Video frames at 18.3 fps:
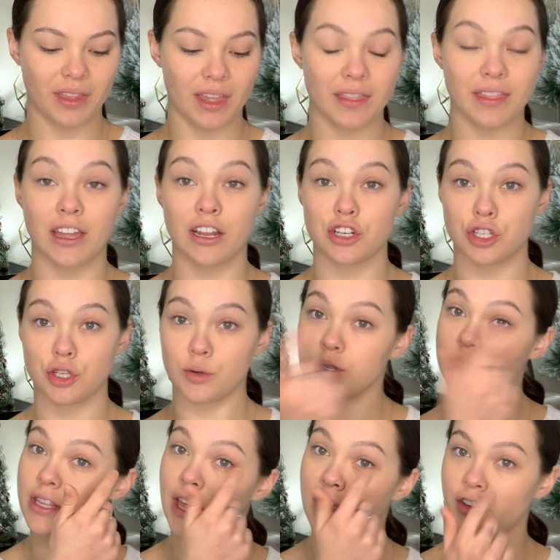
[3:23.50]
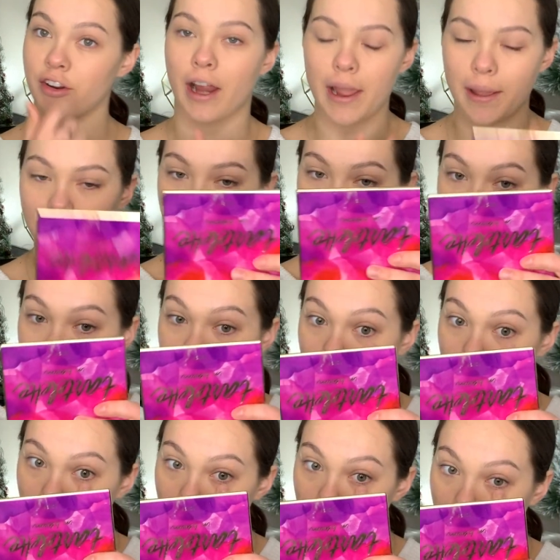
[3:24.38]
Now shoot it to the other eye.
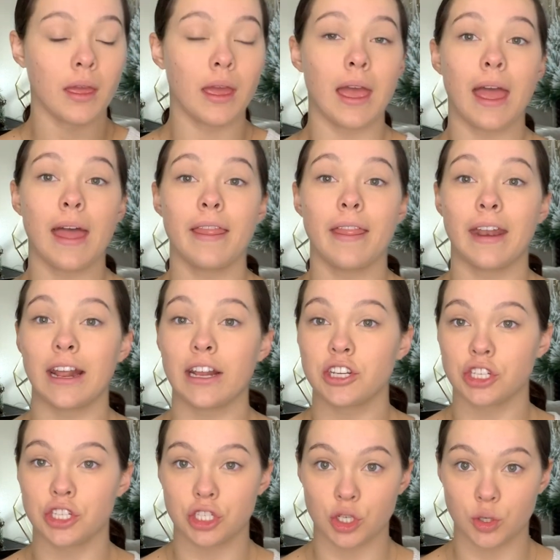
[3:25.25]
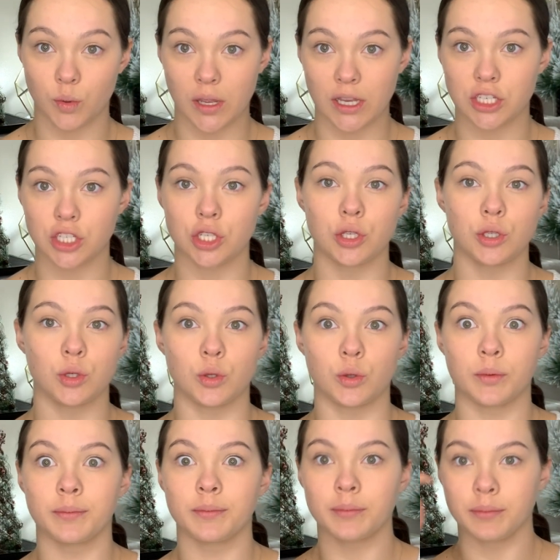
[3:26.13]
And then I just do it
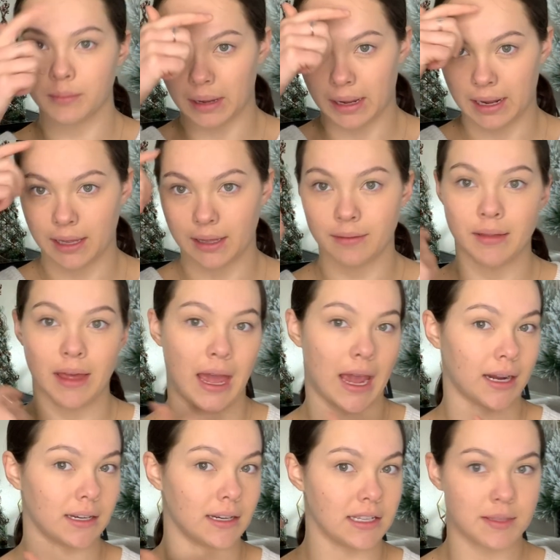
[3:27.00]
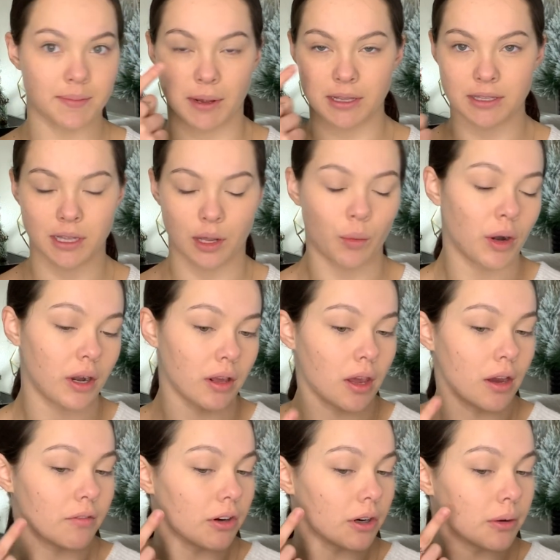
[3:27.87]
to my acne spots that I want to
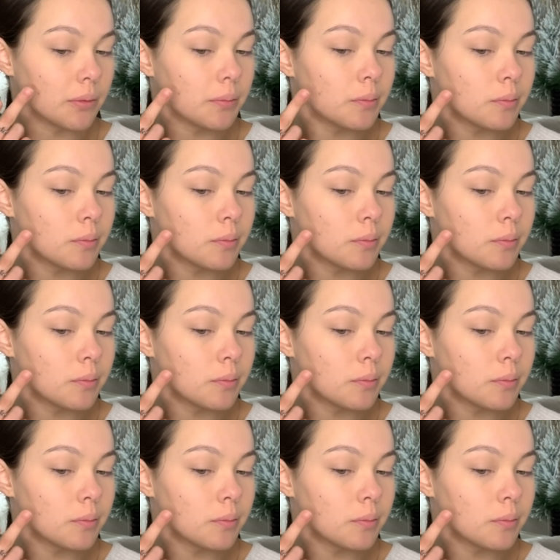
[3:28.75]
cover.